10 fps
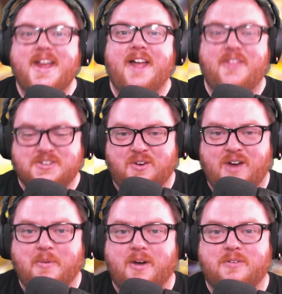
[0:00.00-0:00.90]
And that's going to
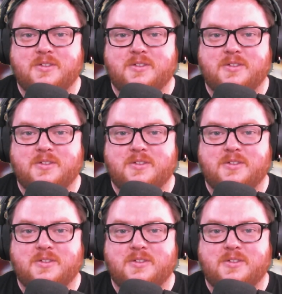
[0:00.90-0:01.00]
wrap it up for this